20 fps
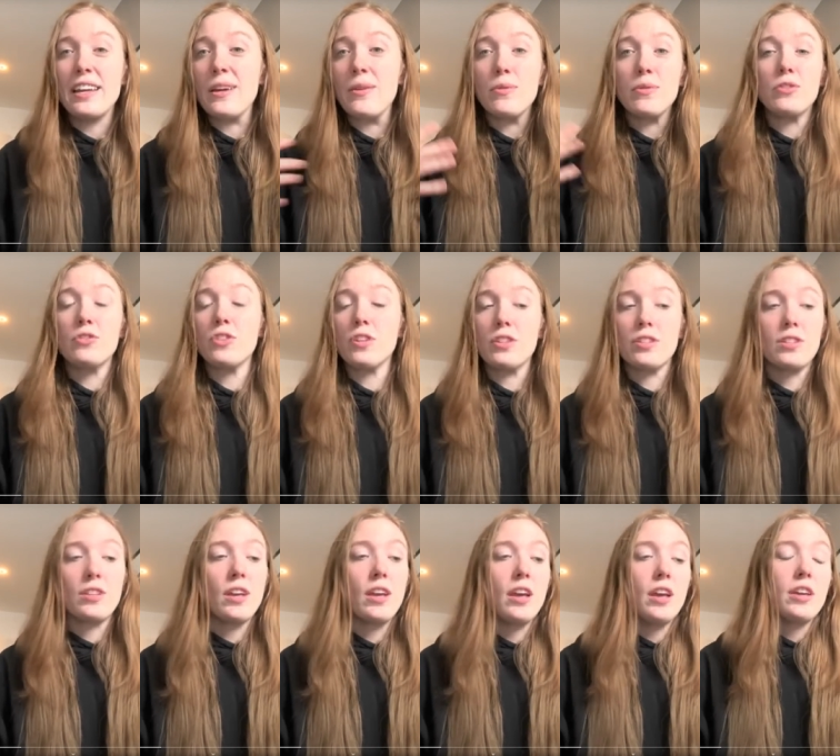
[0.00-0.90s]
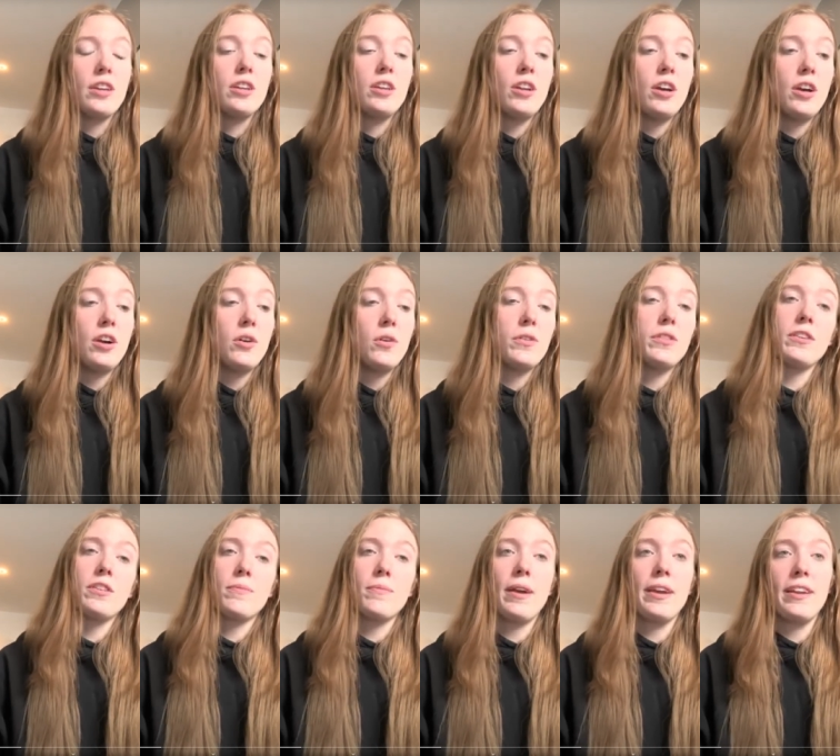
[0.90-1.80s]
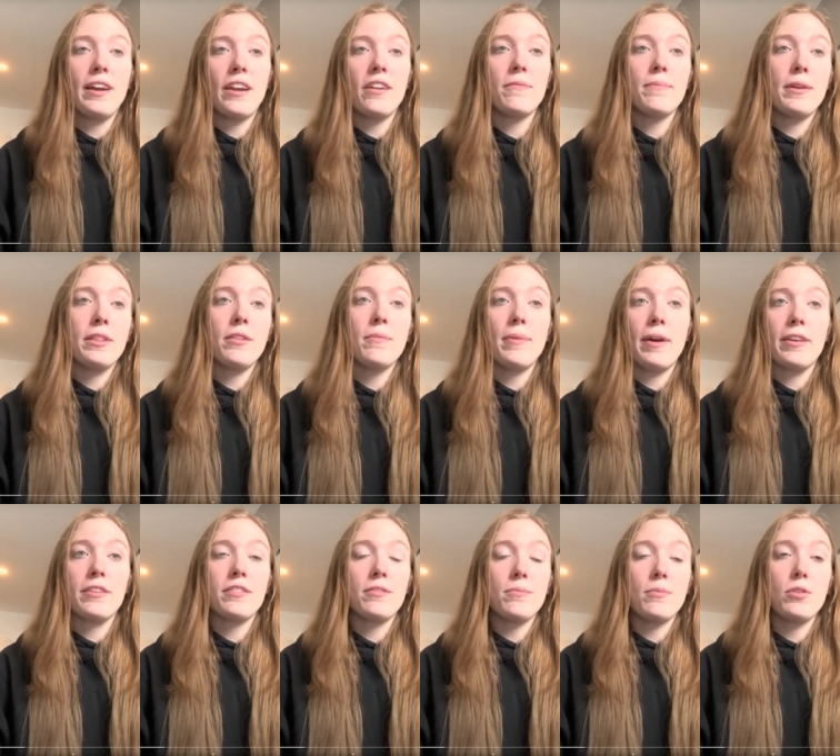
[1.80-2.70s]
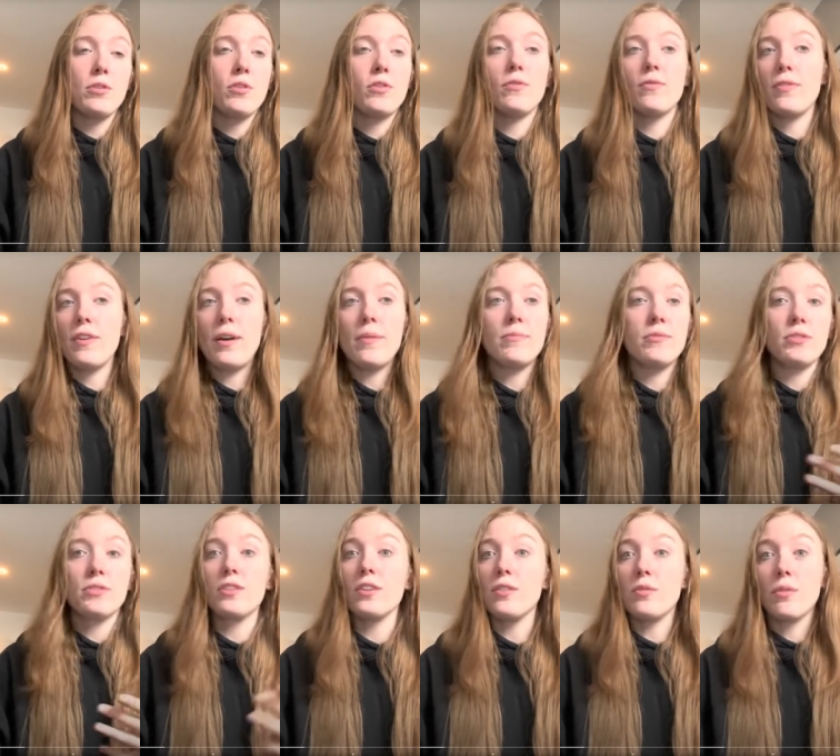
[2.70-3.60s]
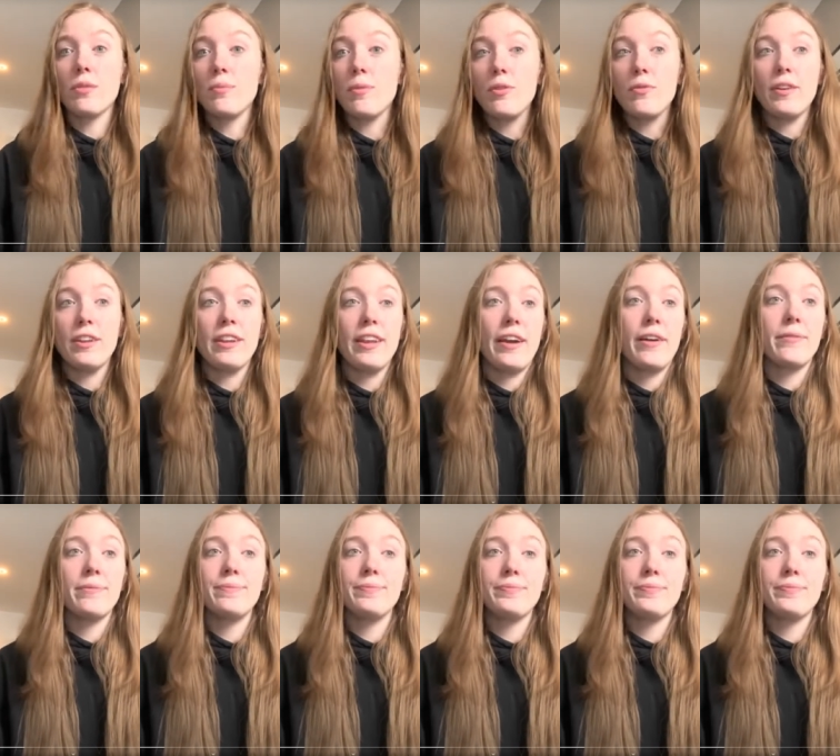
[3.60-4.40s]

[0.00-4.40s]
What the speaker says: It was just, this might not have been the best move. I'm just going to remove it now.